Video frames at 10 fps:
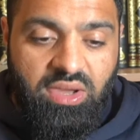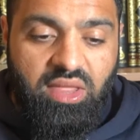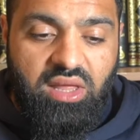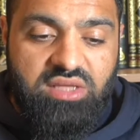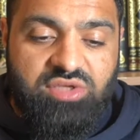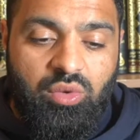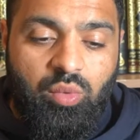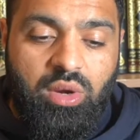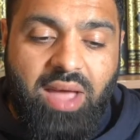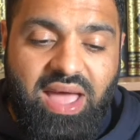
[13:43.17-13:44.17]
So
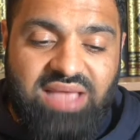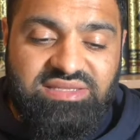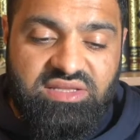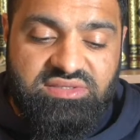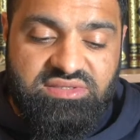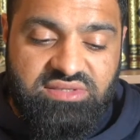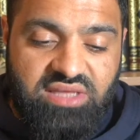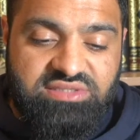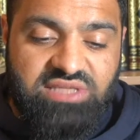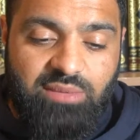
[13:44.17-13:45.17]
what about assets that
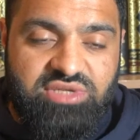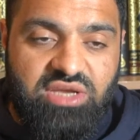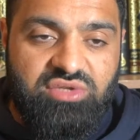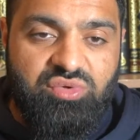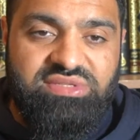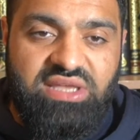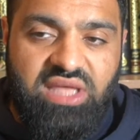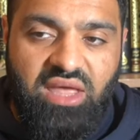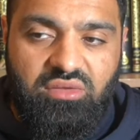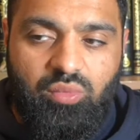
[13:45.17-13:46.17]
are subject to
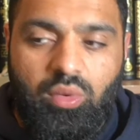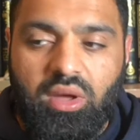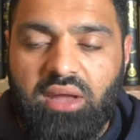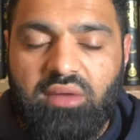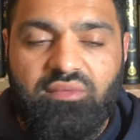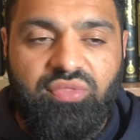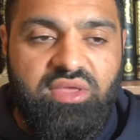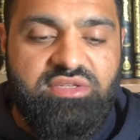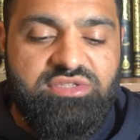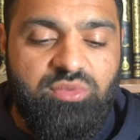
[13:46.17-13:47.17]
zakat? What kind of
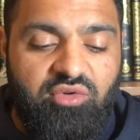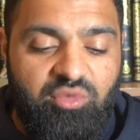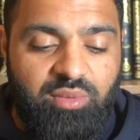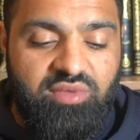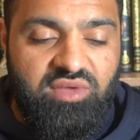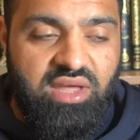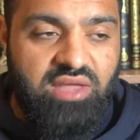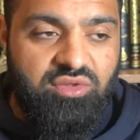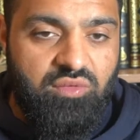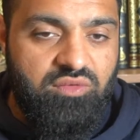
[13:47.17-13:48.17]
things do we have to pay
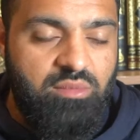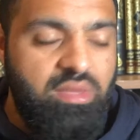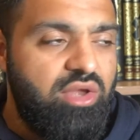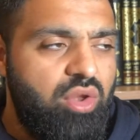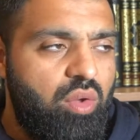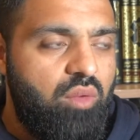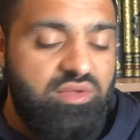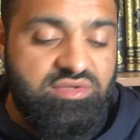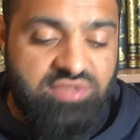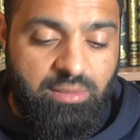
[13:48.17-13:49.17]
zakat on? So make a note of
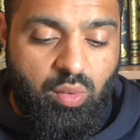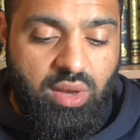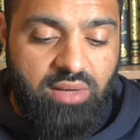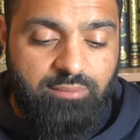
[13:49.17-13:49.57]
this. Number 1,